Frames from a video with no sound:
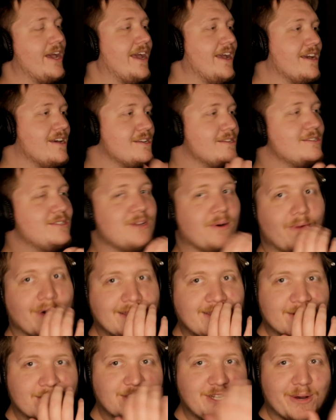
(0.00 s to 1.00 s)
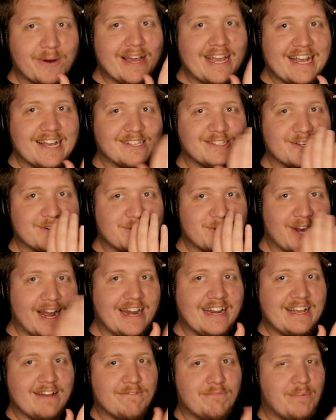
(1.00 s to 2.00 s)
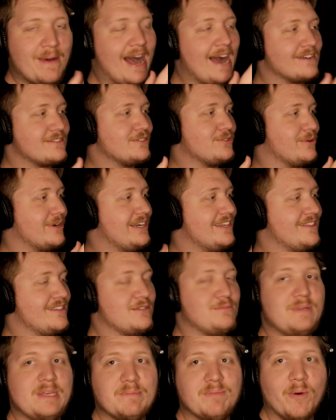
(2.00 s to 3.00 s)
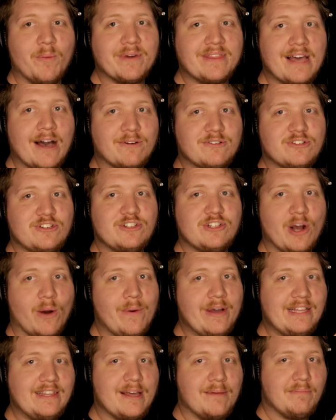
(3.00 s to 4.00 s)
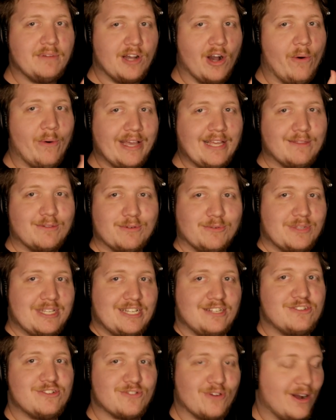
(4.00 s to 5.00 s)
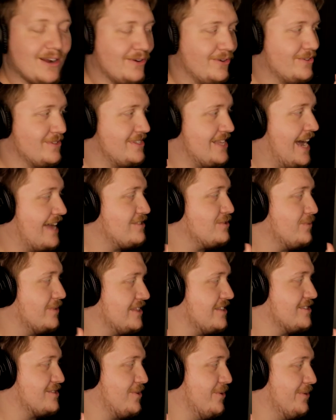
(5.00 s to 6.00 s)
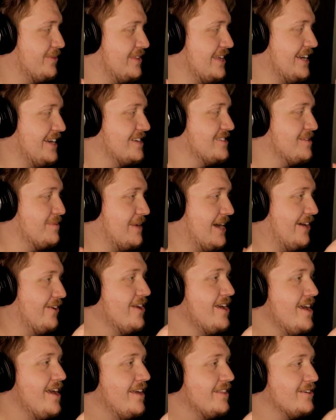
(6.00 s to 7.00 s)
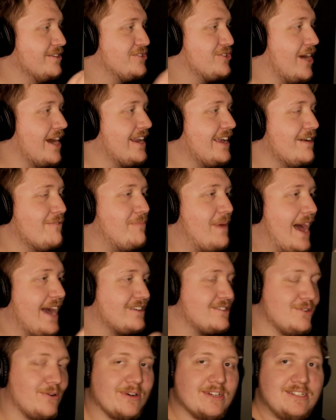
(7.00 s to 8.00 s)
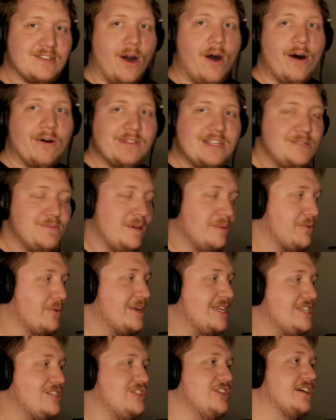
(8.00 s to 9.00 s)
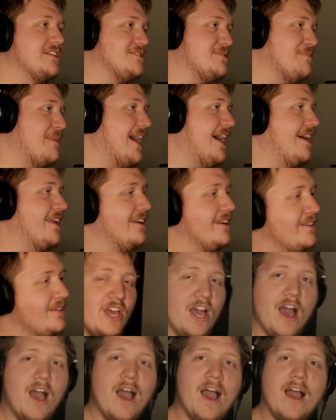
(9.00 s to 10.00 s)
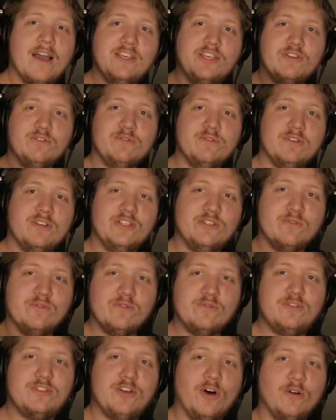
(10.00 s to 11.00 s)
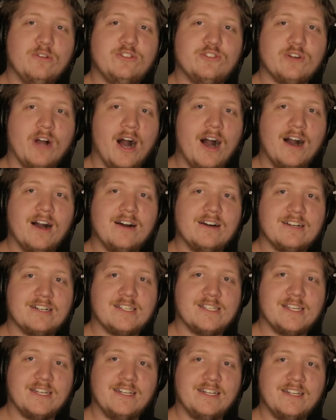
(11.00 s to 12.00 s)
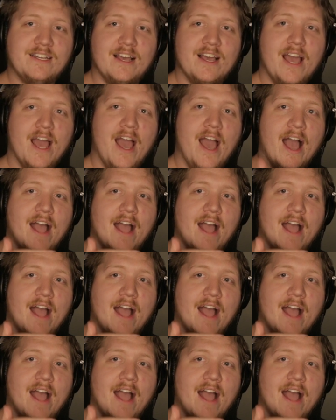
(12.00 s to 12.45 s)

Okay, so what they're doing is they're trying to give backstory to these people without showing them going through these struggles. That's what this whole thing is about. They're trying to give backstories to all these people we just met. Yeah, you sold drugs and